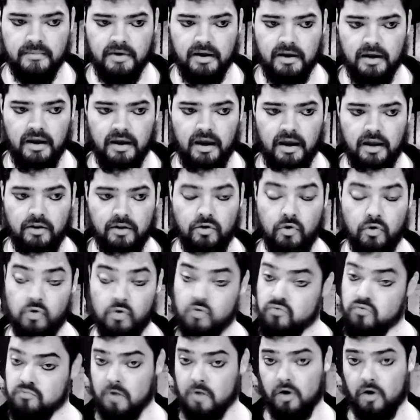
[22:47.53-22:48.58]
and
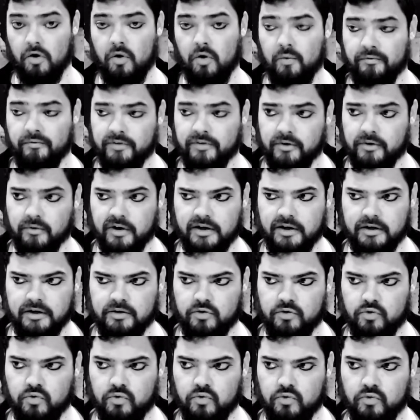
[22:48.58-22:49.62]
you are hopefully ready
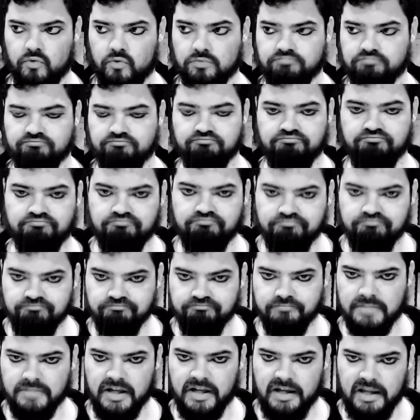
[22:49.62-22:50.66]
to
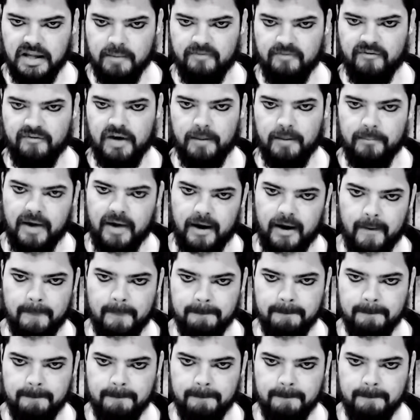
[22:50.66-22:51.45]
play a game of Vampire.